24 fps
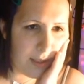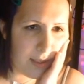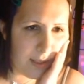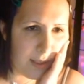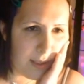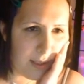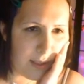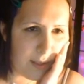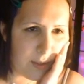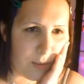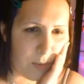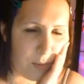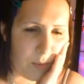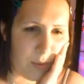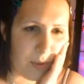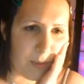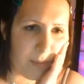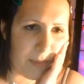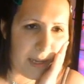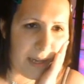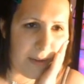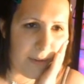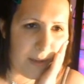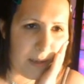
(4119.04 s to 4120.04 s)
It's all
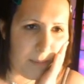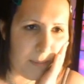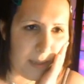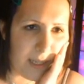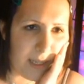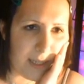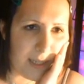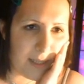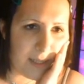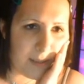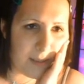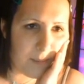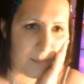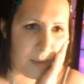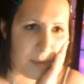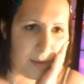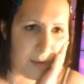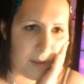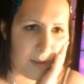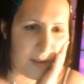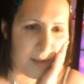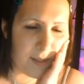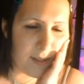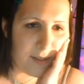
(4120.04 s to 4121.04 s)
about it being smooth.
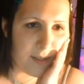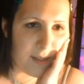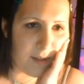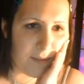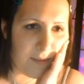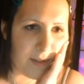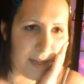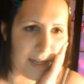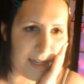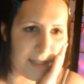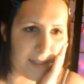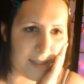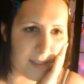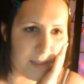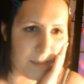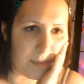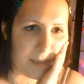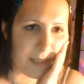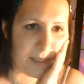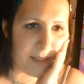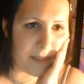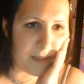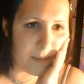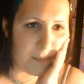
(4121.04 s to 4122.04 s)
The stuff has to be
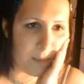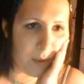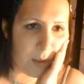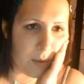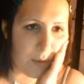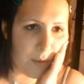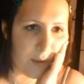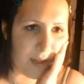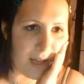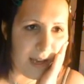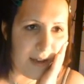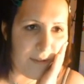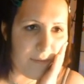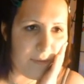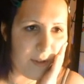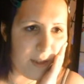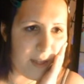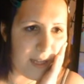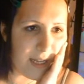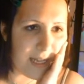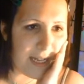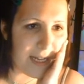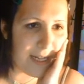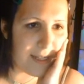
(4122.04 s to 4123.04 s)
smooth.
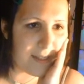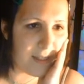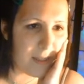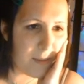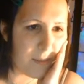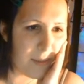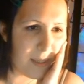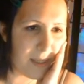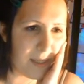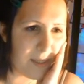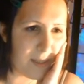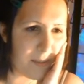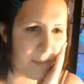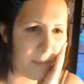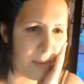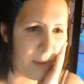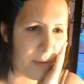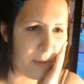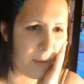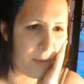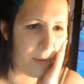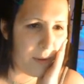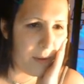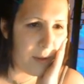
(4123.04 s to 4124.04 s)
Everything has to be
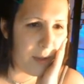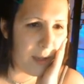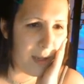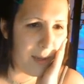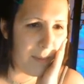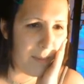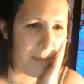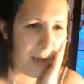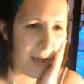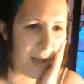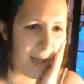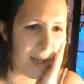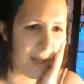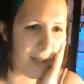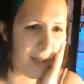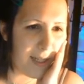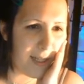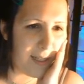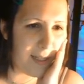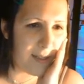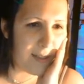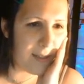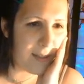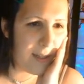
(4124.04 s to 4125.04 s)
smooth in my
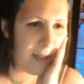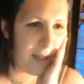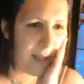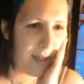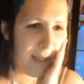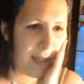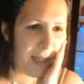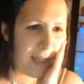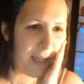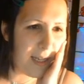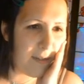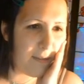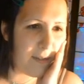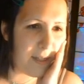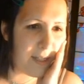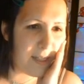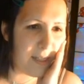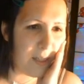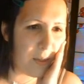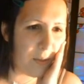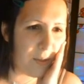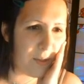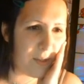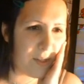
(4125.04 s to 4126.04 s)
eyes. If it's
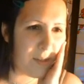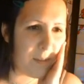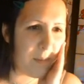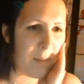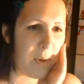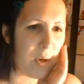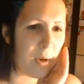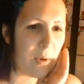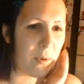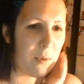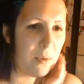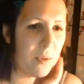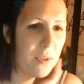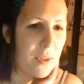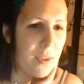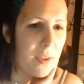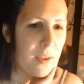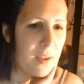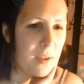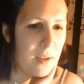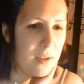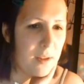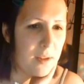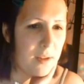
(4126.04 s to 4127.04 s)
not smooth,
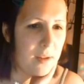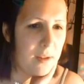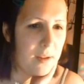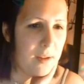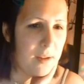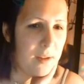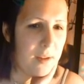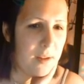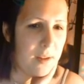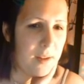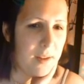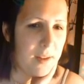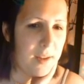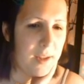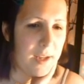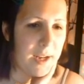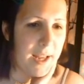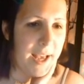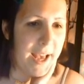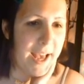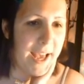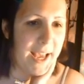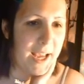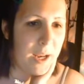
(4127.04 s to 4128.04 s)
then it
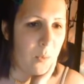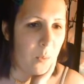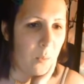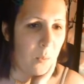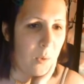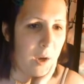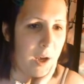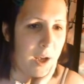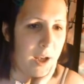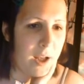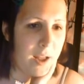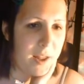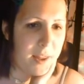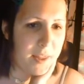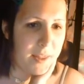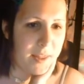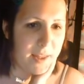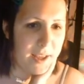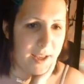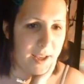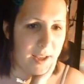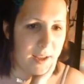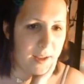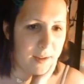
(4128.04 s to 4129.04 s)
ain't worth
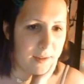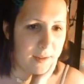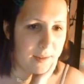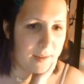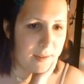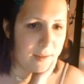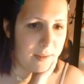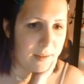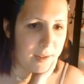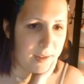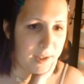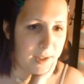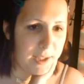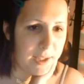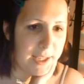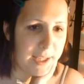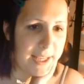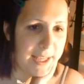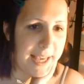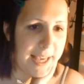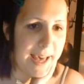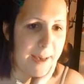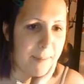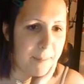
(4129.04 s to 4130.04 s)
it. You
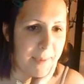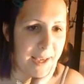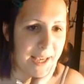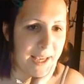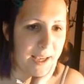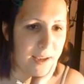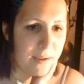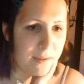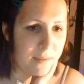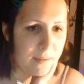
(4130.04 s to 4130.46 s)
get me?